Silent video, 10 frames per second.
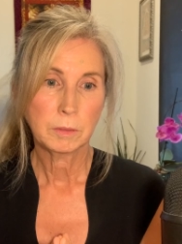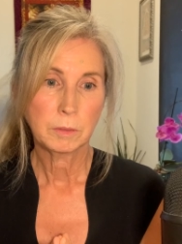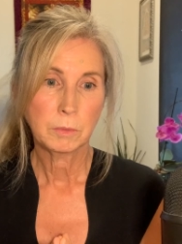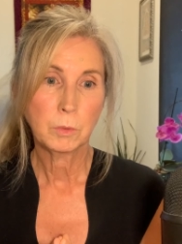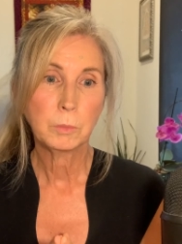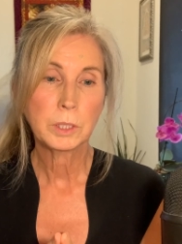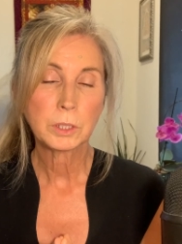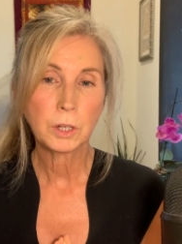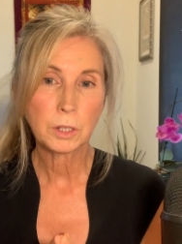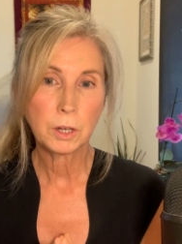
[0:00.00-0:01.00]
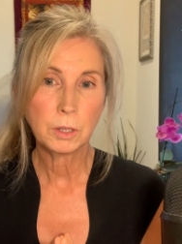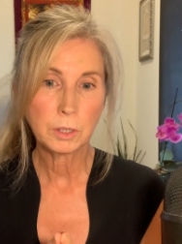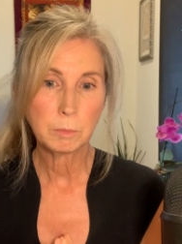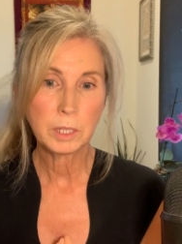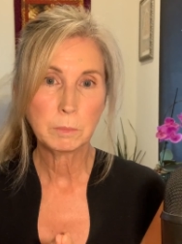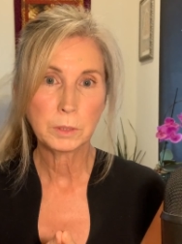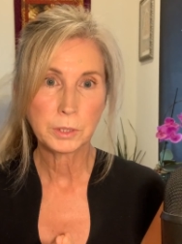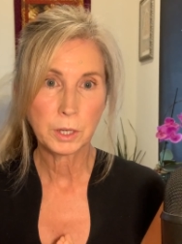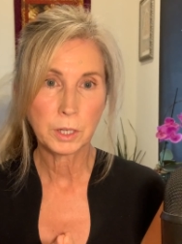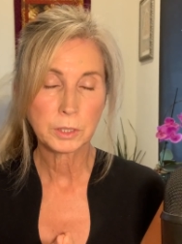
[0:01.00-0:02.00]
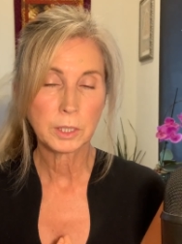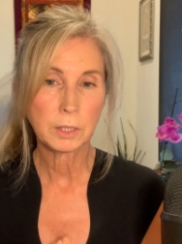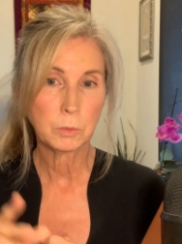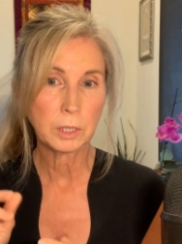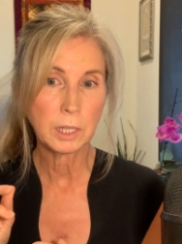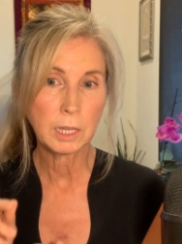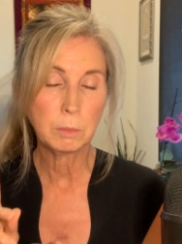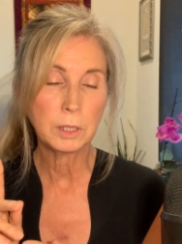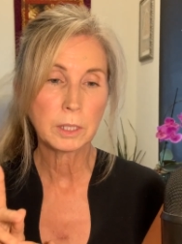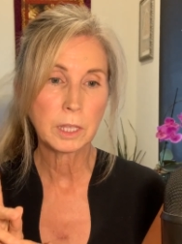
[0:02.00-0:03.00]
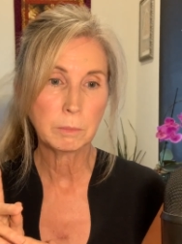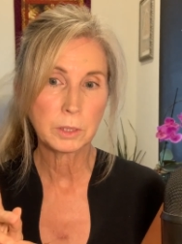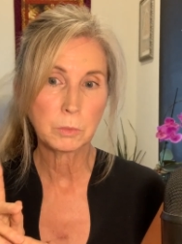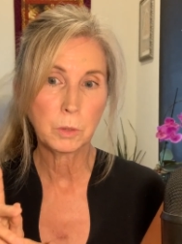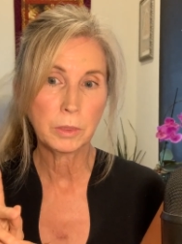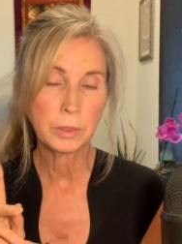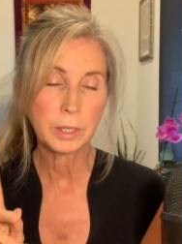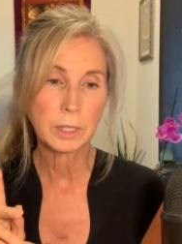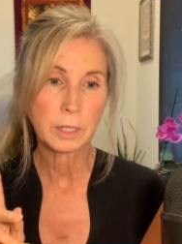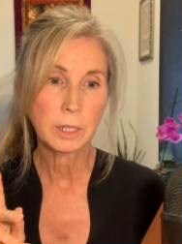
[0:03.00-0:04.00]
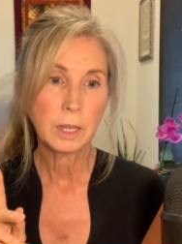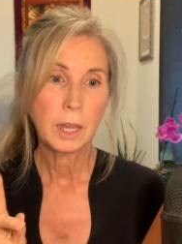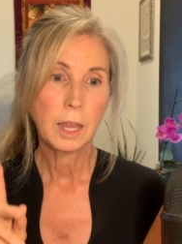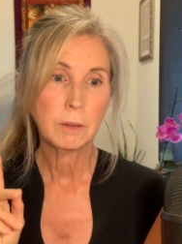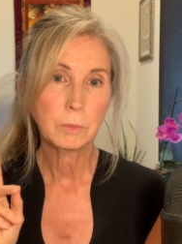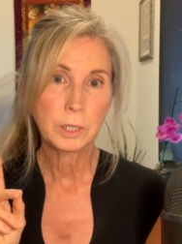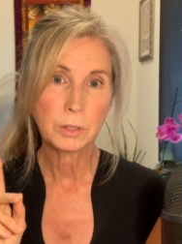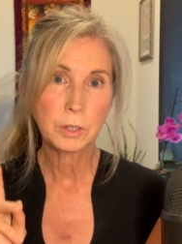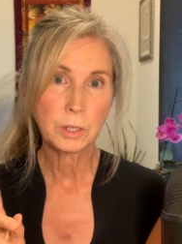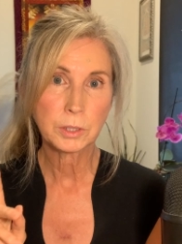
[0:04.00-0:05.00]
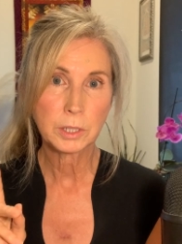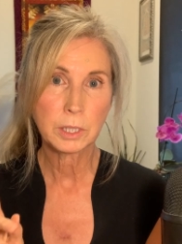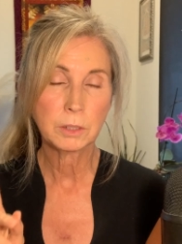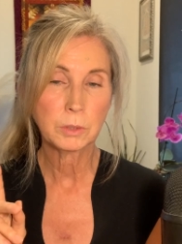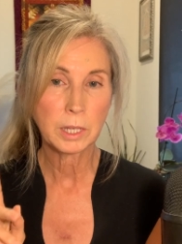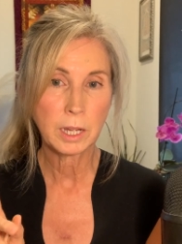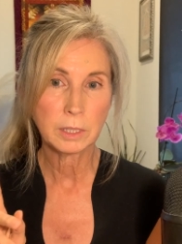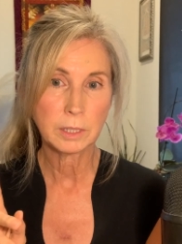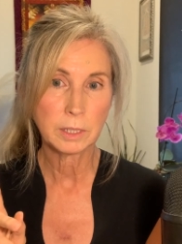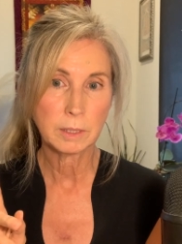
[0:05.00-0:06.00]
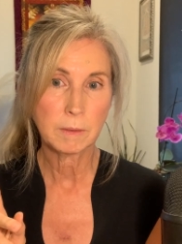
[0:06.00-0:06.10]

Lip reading: When we start calling people toxic, we're labeling them as one thing, and we are not seeing reality.